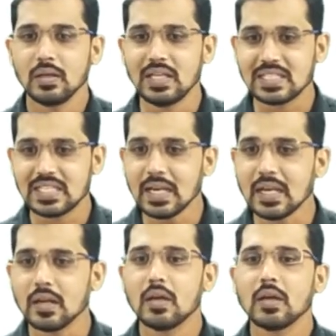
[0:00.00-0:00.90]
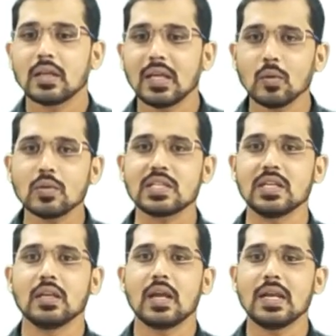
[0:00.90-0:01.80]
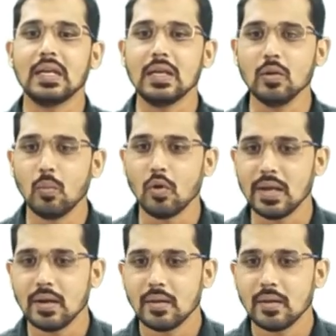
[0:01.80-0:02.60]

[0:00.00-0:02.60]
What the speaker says: diesel, kerosene and lube oil.